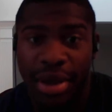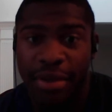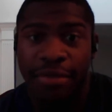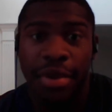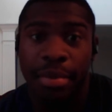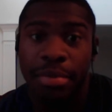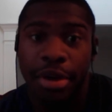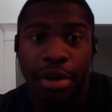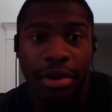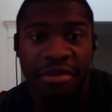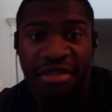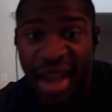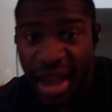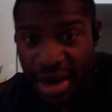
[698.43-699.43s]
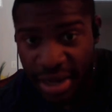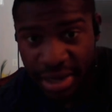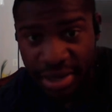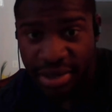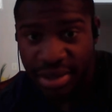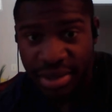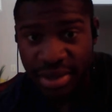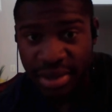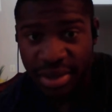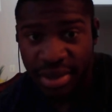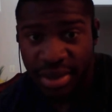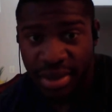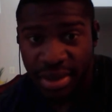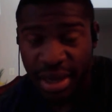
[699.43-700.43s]
Give them their advantage.
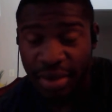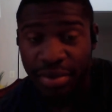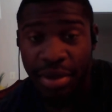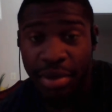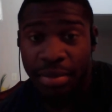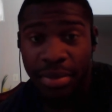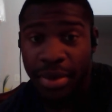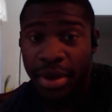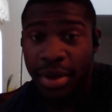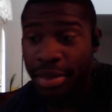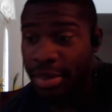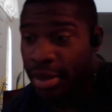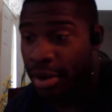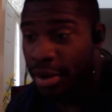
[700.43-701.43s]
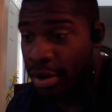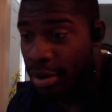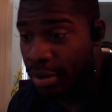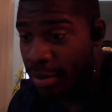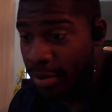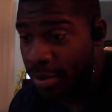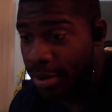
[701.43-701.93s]
Give them their